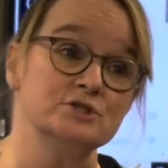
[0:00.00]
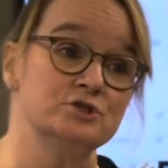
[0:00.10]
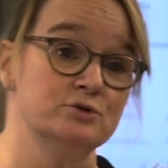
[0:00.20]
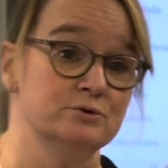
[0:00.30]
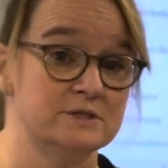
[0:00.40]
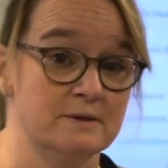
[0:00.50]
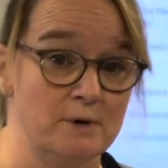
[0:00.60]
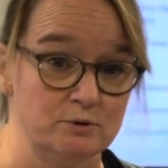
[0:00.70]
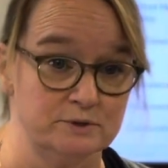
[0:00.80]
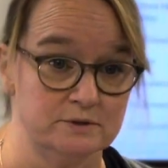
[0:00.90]
students the
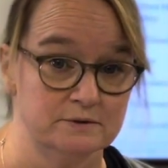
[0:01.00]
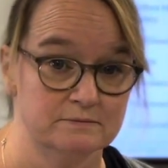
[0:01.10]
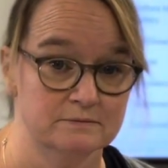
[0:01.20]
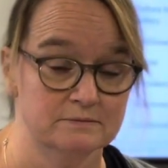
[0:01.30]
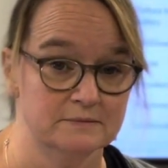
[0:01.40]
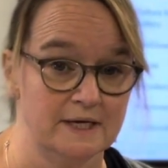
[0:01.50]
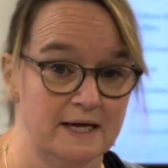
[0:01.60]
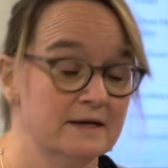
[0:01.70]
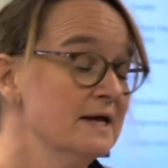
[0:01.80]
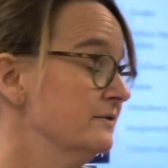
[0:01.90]
most,
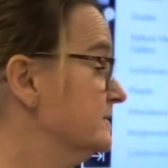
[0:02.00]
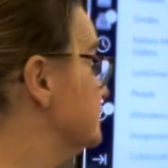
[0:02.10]
okay? This